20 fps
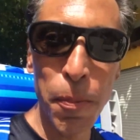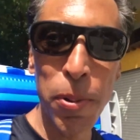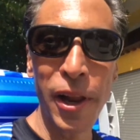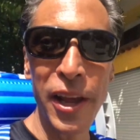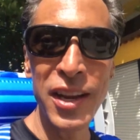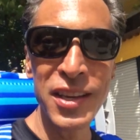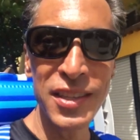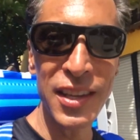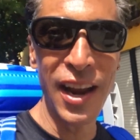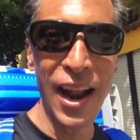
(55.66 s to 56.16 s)
a
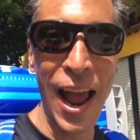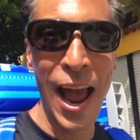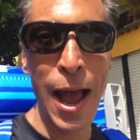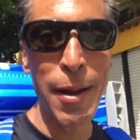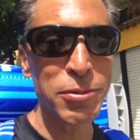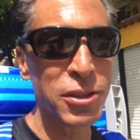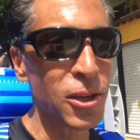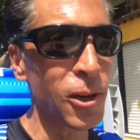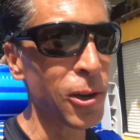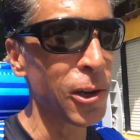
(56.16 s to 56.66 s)
place that
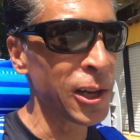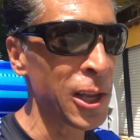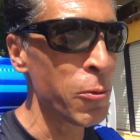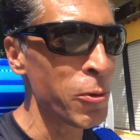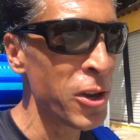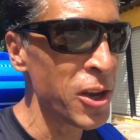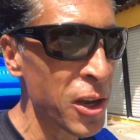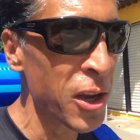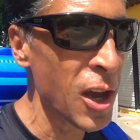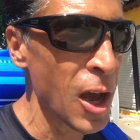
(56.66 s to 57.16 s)
absolutely
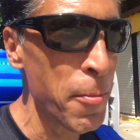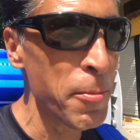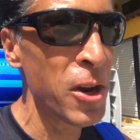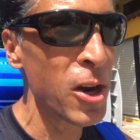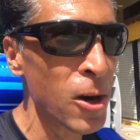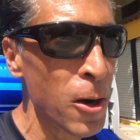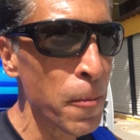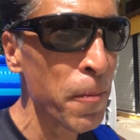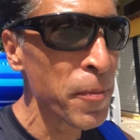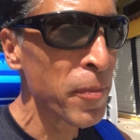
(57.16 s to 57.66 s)
when you come
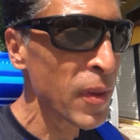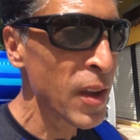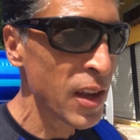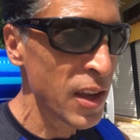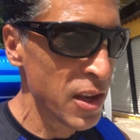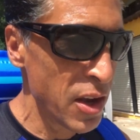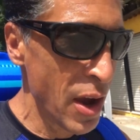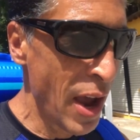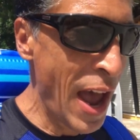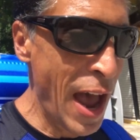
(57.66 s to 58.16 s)
here,
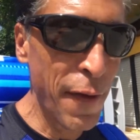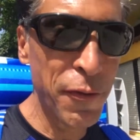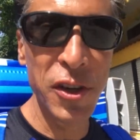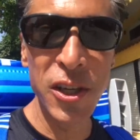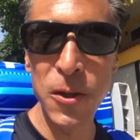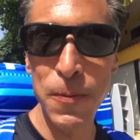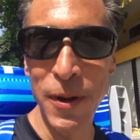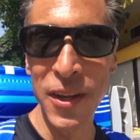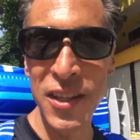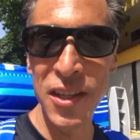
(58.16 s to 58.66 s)
you have to
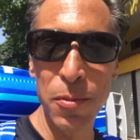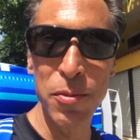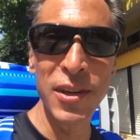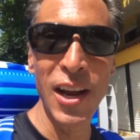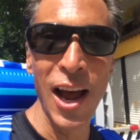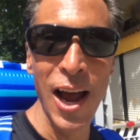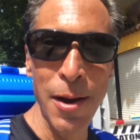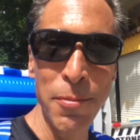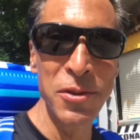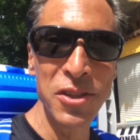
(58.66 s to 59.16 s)
spend some
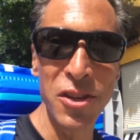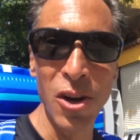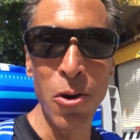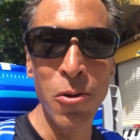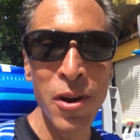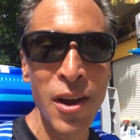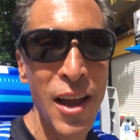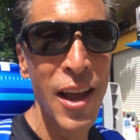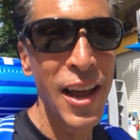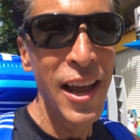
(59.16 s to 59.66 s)
time. So
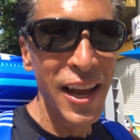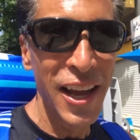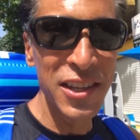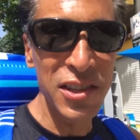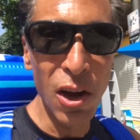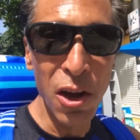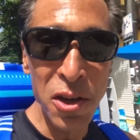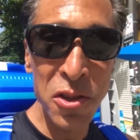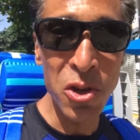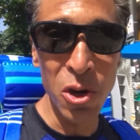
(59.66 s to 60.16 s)

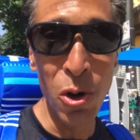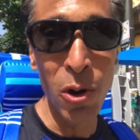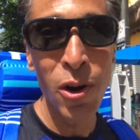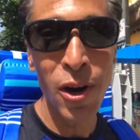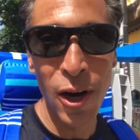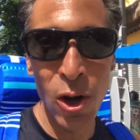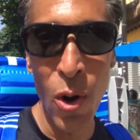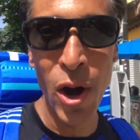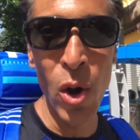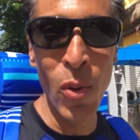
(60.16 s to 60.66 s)
it's also
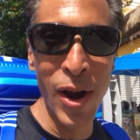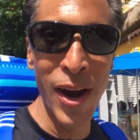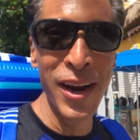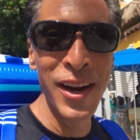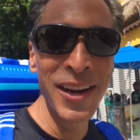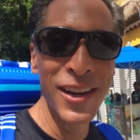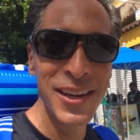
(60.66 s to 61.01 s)
a great way